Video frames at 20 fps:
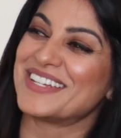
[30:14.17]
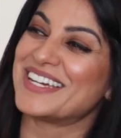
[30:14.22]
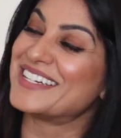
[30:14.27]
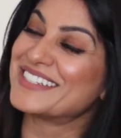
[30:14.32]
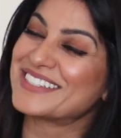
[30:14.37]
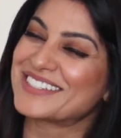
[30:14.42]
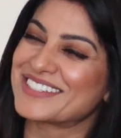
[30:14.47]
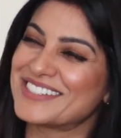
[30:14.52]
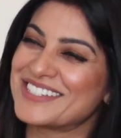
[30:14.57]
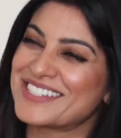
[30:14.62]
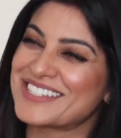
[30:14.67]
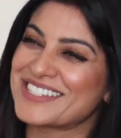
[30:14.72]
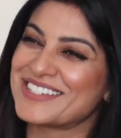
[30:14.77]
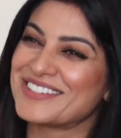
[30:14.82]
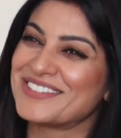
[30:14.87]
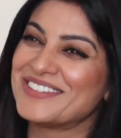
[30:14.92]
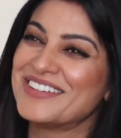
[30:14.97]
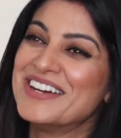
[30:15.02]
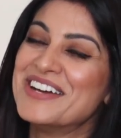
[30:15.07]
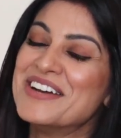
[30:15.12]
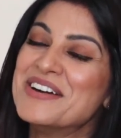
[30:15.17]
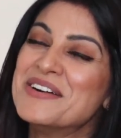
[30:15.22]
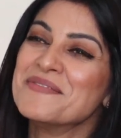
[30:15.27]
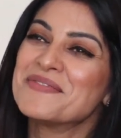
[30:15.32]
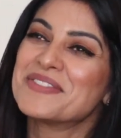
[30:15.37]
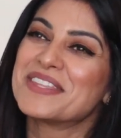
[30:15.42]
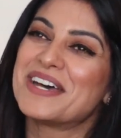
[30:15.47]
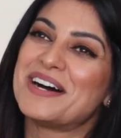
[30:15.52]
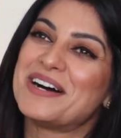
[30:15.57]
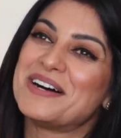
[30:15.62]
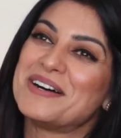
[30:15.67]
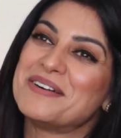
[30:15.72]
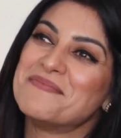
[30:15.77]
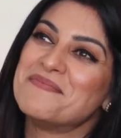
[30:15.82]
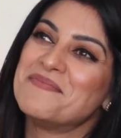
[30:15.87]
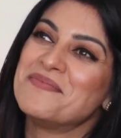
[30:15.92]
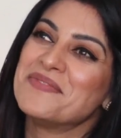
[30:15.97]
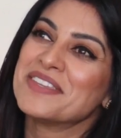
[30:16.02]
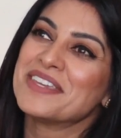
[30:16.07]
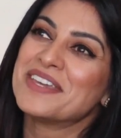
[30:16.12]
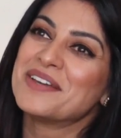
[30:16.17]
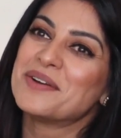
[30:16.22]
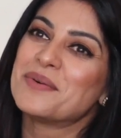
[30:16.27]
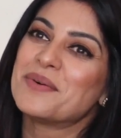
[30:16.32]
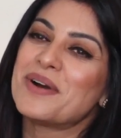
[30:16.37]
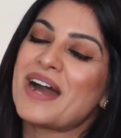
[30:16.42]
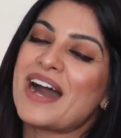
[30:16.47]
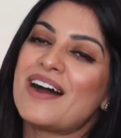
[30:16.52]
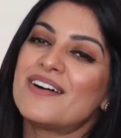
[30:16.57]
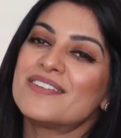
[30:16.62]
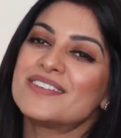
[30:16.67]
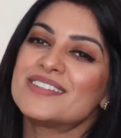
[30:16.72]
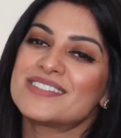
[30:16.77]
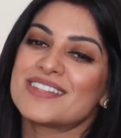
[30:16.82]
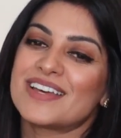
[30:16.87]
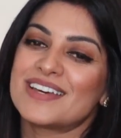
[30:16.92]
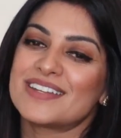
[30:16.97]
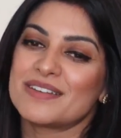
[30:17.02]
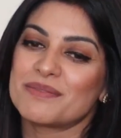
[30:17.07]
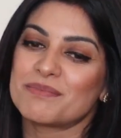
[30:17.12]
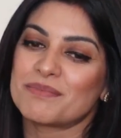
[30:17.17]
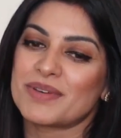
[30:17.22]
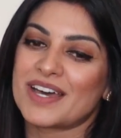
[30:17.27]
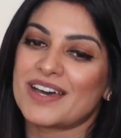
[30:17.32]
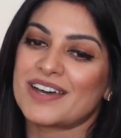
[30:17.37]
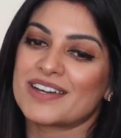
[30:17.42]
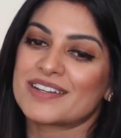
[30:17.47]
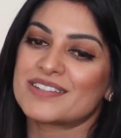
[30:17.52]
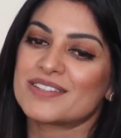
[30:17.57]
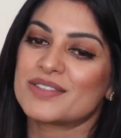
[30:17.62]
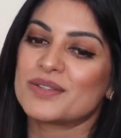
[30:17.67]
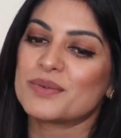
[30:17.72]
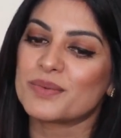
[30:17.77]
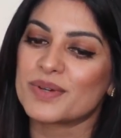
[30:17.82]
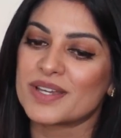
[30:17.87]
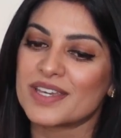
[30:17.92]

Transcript: Yeah. Curse you. How does that impact